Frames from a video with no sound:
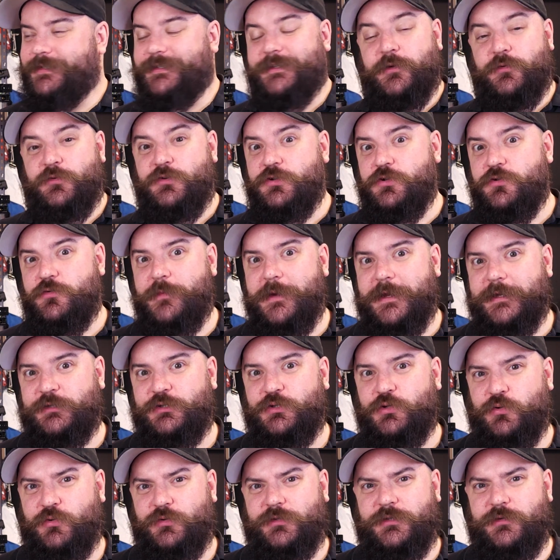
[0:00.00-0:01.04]
So do make
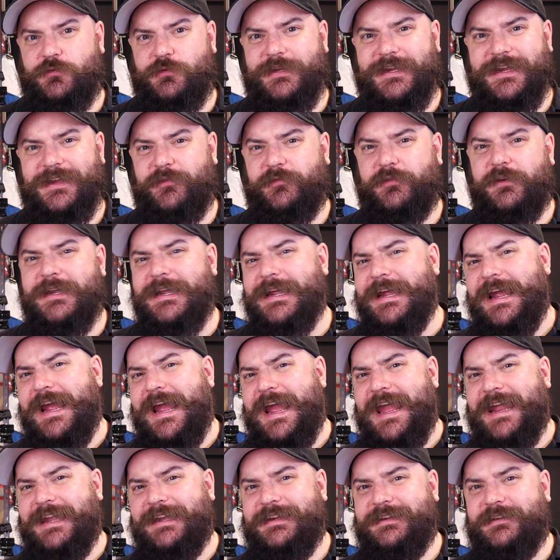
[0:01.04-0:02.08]
sure to give
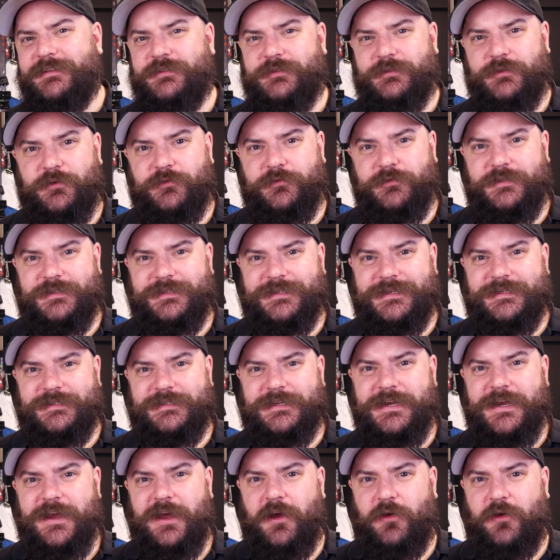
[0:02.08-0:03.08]
any surfaces